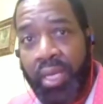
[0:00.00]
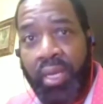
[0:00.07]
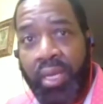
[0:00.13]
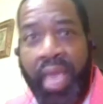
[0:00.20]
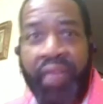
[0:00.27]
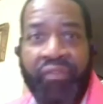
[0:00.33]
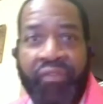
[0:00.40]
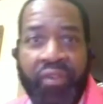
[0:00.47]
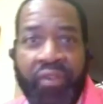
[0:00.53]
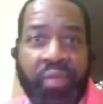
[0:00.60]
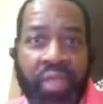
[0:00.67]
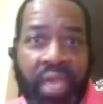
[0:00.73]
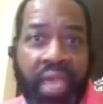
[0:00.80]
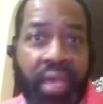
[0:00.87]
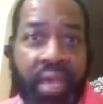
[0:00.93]
And from
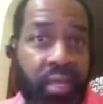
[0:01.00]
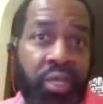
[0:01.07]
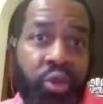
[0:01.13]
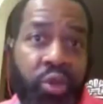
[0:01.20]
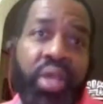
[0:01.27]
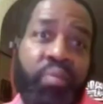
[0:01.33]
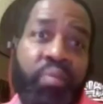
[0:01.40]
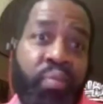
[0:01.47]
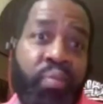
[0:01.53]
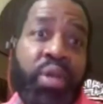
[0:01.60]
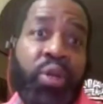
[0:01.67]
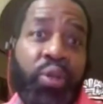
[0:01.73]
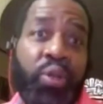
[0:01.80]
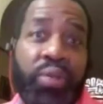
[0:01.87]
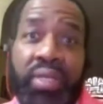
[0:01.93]
there, you can
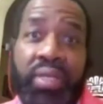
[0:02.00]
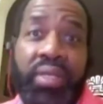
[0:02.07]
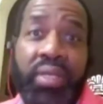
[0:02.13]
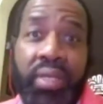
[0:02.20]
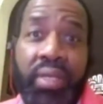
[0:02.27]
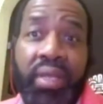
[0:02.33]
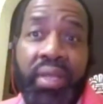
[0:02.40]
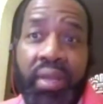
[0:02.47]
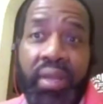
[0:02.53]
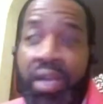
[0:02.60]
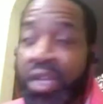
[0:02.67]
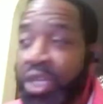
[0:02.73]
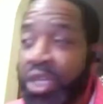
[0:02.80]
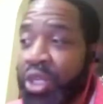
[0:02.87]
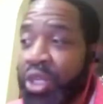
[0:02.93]
build
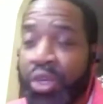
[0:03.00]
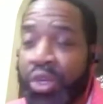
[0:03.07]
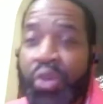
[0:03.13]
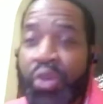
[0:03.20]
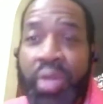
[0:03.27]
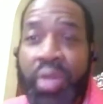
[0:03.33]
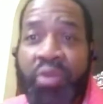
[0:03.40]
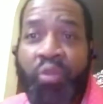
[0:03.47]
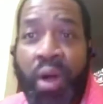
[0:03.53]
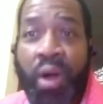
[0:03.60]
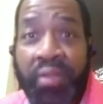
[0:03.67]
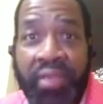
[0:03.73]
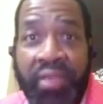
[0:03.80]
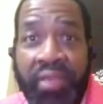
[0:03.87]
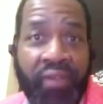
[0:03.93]
a truly
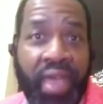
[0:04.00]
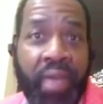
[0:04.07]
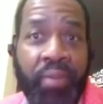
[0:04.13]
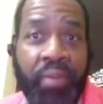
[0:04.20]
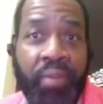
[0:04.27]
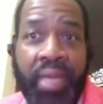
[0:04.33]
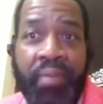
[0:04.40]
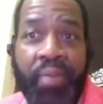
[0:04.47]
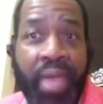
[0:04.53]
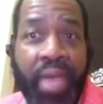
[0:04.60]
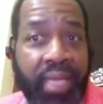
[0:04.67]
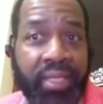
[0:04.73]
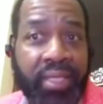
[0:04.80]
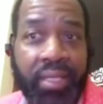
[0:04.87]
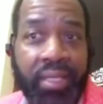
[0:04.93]
wealthy family
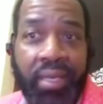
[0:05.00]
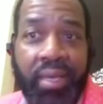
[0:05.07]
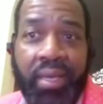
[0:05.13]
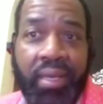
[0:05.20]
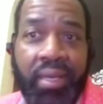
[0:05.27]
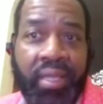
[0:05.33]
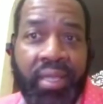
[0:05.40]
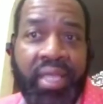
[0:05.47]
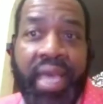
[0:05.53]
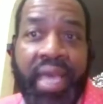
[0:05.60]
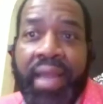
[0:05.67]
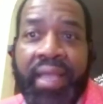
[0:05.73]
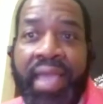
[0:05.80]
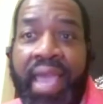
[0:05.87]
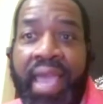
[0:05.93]
base
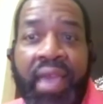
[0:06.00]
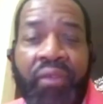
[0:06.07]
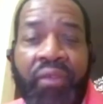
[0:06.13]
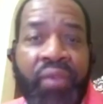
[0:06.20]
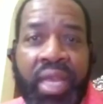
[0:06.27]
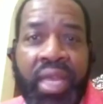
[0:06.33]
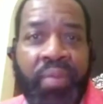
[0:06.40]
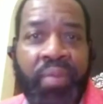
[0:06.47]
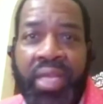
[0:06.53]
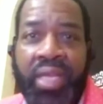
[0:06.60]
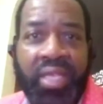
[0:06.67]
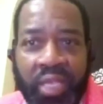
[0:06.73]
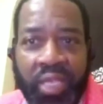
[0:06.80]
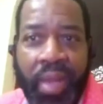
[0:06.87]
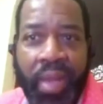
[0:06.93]
that can't really be
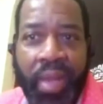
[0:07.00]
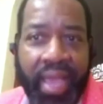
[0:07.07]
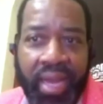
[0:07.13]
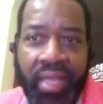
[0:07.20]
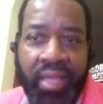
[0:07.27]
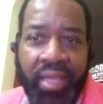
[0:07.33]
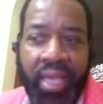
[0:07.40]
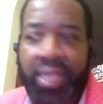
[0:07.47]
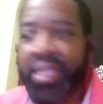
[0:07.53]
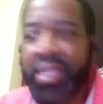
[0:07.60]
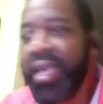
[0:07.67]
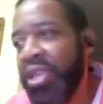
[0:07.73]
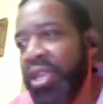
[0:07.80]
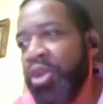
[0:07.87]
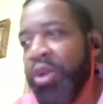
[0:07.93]
touched by anything. And
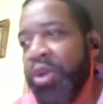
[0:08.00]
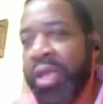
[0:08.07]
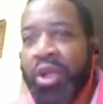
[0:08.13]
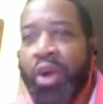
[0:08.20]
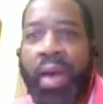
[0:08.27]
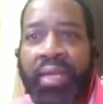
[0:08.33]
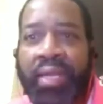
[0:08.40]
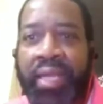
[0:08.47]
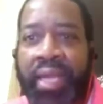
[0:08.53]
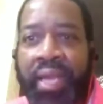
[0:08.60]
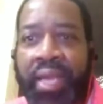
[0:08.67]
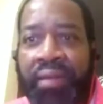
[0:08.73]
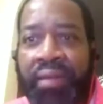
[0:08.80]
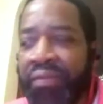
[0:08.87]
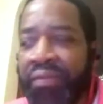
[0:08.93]
then you can go out there and